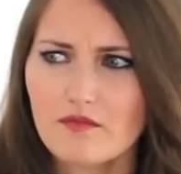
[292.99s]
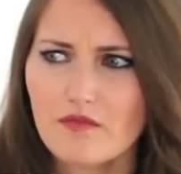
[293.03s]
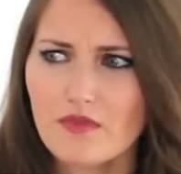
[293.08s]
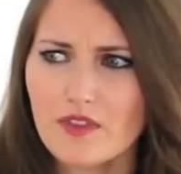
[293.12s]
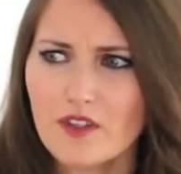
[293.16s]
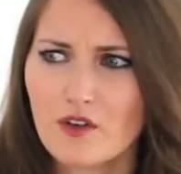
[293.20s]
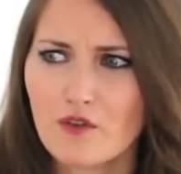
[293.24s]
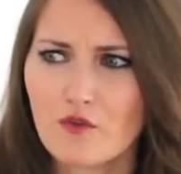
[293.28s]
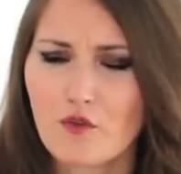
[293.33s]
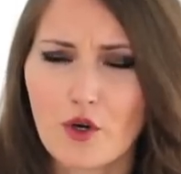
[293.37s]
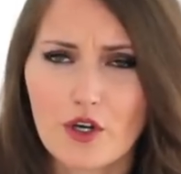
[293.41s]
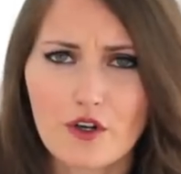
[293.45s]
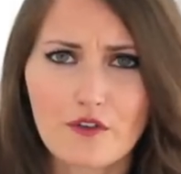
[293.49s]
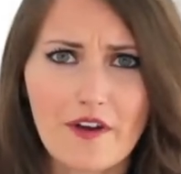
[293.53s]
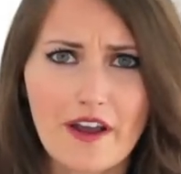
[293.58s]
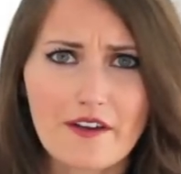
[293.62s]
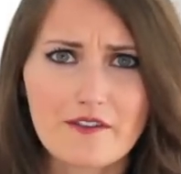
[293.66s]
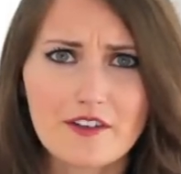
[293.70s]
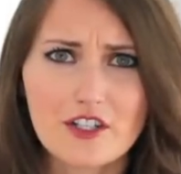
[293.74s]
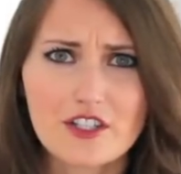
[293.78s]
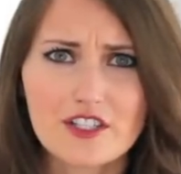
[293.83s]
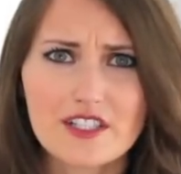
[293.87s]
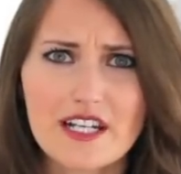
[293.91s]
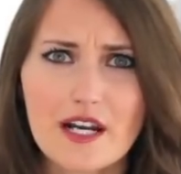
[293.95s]
4 or 5
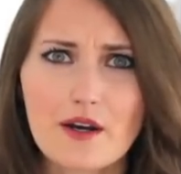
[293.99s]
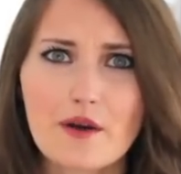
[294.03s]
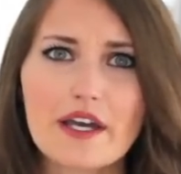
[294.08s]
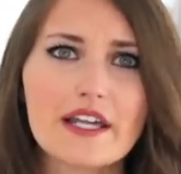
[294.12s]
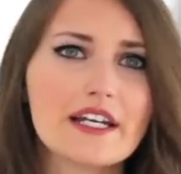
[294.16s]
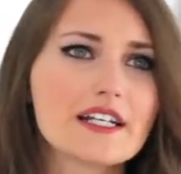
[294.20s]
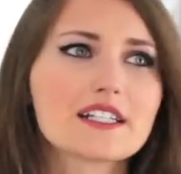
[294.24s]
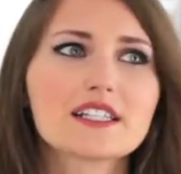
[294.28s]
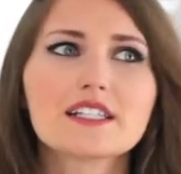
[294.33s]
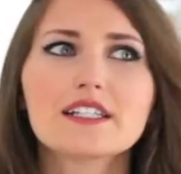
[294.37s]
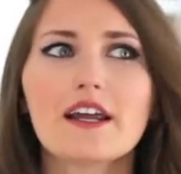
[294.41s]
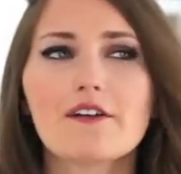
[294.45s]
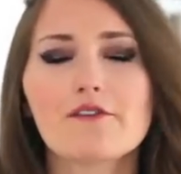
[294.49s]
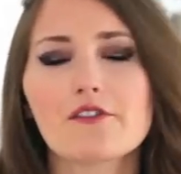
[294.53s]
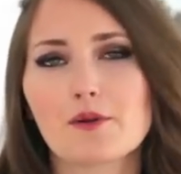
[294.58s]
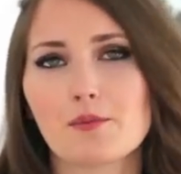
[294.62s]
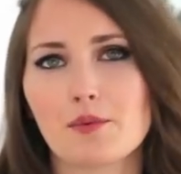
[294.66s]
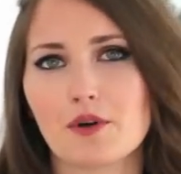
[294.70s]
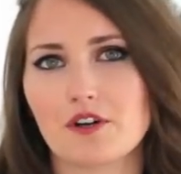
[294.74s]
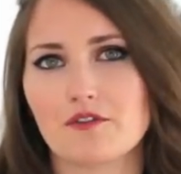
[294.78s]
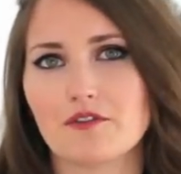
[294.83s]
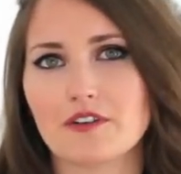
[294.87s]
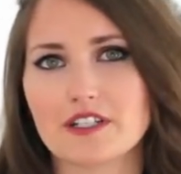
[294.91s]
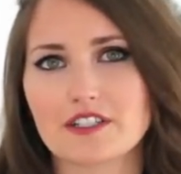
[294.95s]
years now, and it's never
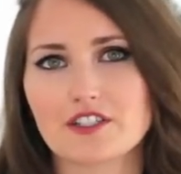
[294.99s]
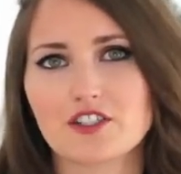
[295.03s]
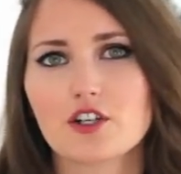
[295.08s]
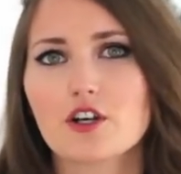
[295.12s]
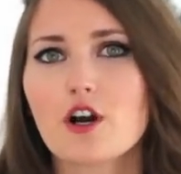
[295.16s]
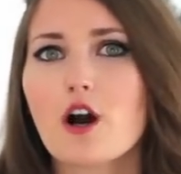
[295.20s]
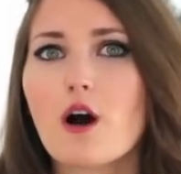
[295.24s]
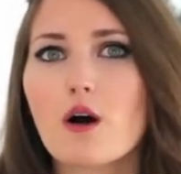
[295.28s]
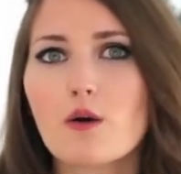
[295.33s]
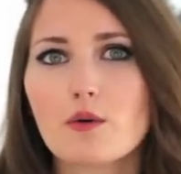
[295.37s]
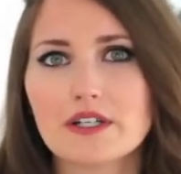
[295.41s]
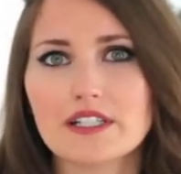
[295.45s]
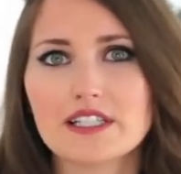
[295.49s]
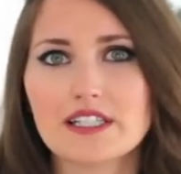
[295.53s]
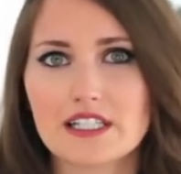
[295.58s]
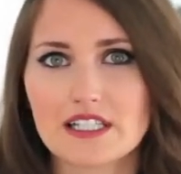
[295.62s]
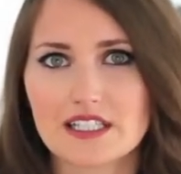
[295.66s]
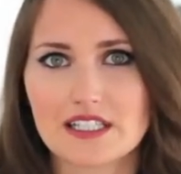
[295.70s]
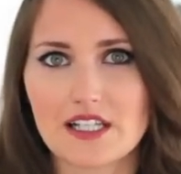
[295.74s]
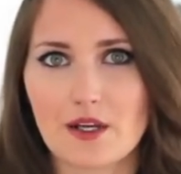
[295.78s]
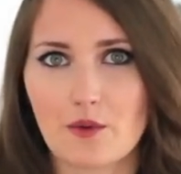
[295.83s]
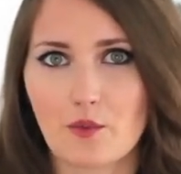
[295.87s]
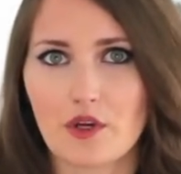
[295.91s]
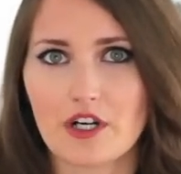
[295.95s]
perfect. There are always
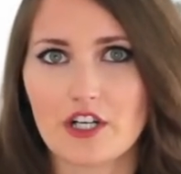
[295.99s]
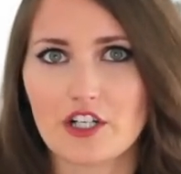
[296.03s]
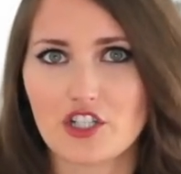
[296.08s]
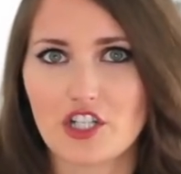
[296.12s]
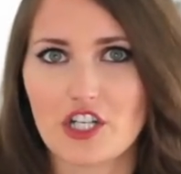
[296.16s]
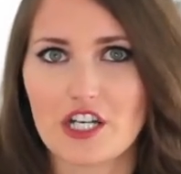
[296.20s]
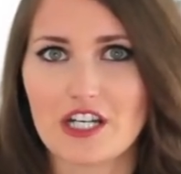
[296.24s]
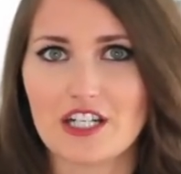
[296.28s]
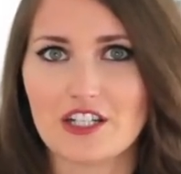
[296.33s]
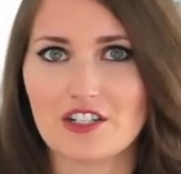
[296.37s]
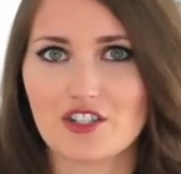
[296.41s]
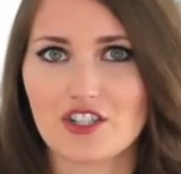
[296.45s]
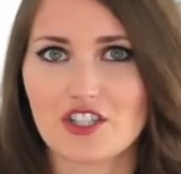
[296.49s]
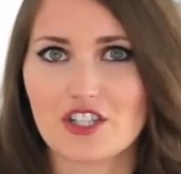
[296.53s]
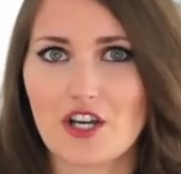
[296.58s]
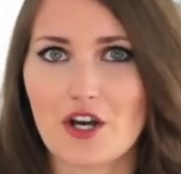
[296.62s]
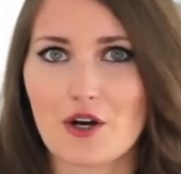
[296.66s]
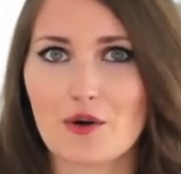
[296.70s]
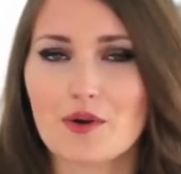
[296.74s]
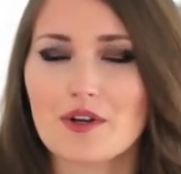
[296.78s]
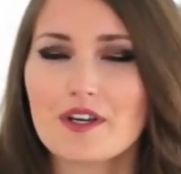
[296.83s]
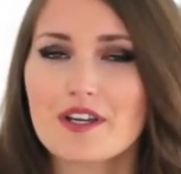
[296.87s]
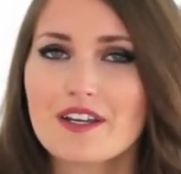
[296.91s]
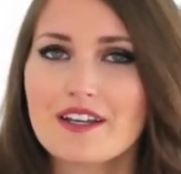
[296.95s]
things I want to change.
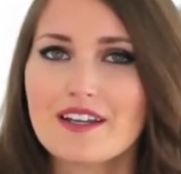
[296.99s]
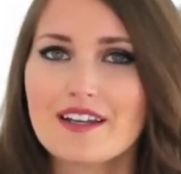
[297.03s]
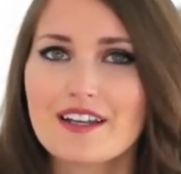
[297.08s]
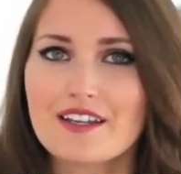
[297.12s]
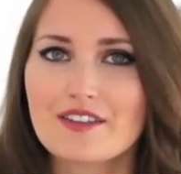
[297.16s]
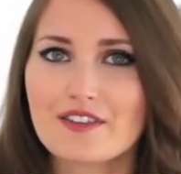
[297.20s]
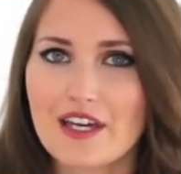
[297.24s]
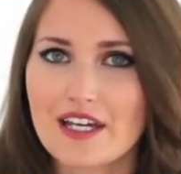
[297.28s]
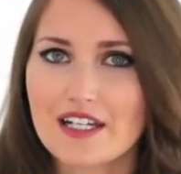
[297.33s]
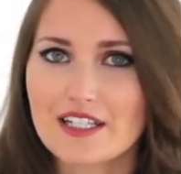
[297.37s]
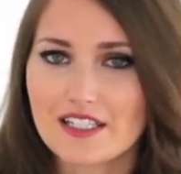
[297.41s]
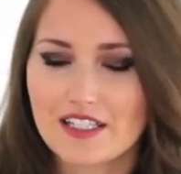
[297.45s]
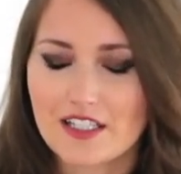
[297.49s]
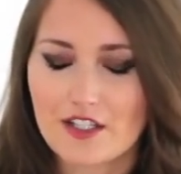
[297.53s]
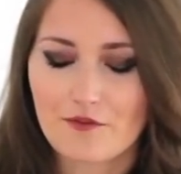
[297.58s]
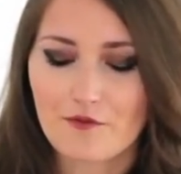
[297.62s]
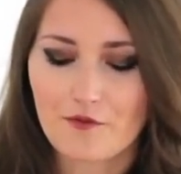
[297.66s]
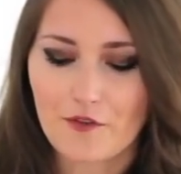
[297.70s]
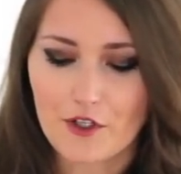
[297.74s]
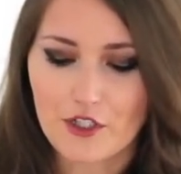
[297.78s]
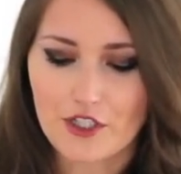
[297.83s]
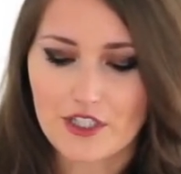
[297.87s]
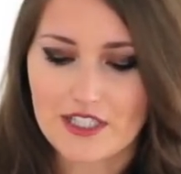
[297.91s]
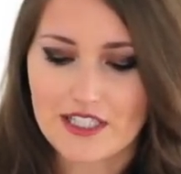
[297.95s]
So that is the
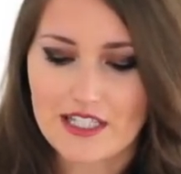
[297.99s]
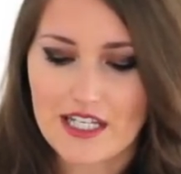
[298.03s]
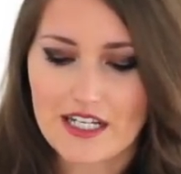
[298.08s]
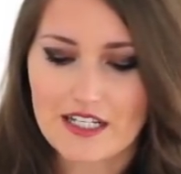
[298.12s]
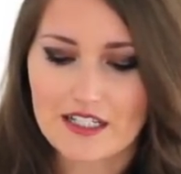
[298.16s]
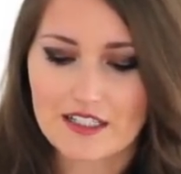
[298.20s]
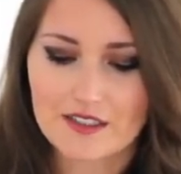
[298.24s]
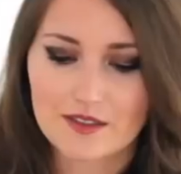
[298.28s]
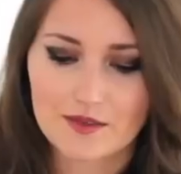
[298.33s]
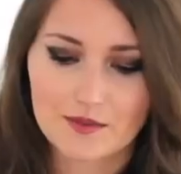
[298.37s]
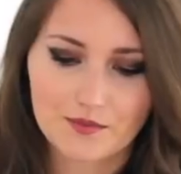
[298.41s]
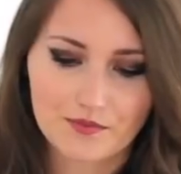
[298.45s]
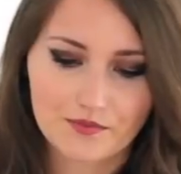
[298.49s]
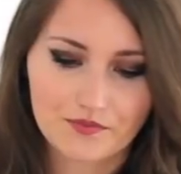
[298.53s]
first thing.